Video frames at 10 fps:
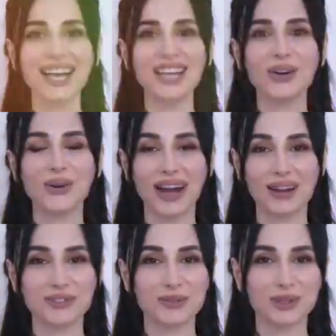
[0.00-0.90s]
Hello,
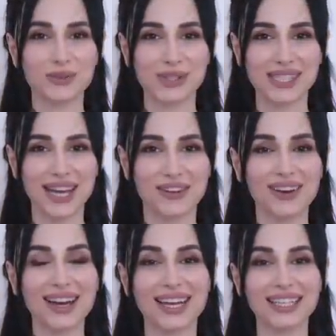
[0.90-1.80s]
I'm Jamila
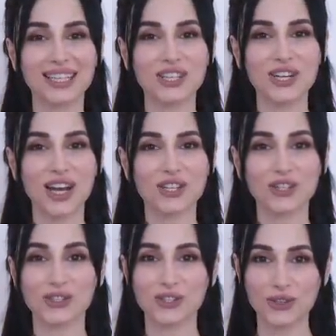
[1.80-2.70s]
Musayeva, an
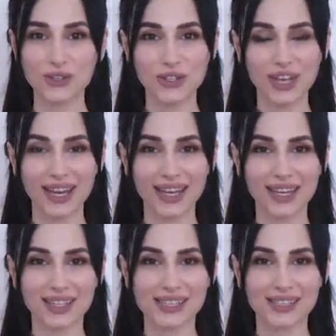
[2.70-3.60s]
international social etiquette
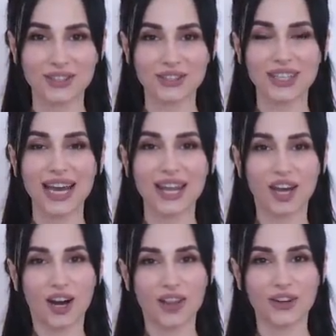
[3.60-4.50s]
consultant and
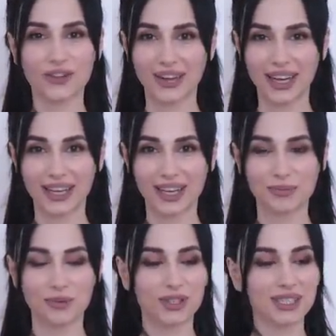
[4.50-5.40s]
author of
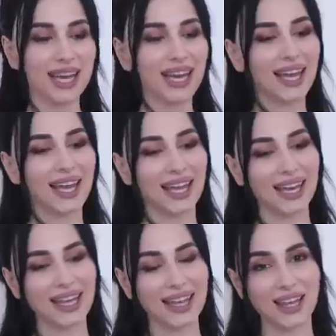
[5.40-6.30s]
etiquette books,
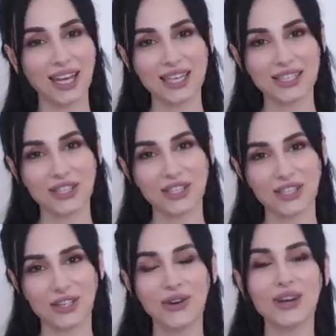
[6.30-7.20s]
Etiquette, the Least You Need
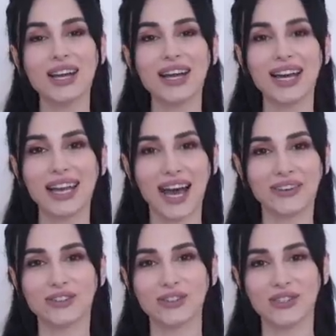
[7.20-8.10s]
to Know, and
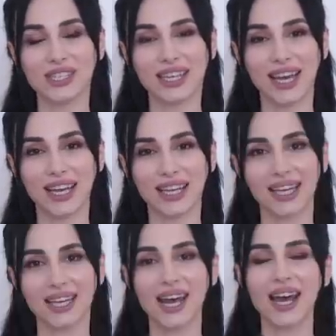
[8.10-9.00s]
Afternoon Tea Etiquette.